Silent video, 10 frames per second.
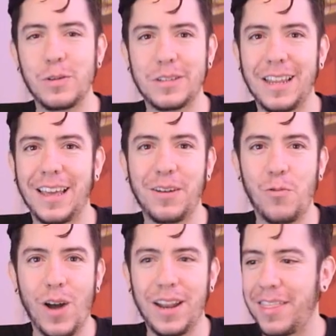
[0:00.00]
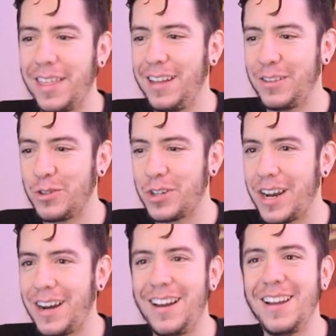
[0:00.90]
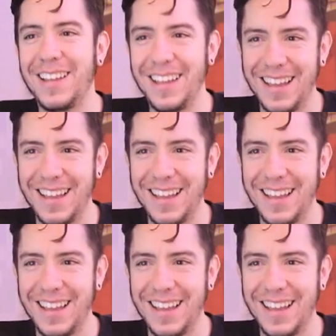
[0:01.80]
There was like one thing to share.